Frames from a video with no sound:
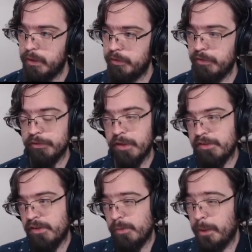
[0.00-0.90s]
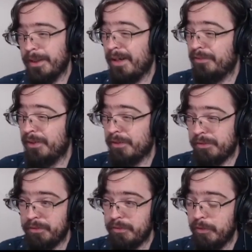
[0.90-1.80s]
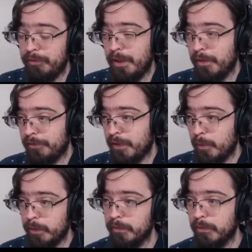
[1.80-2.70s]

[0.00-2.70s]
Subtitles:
There's like 6 of one, half a dozen of the other for that one.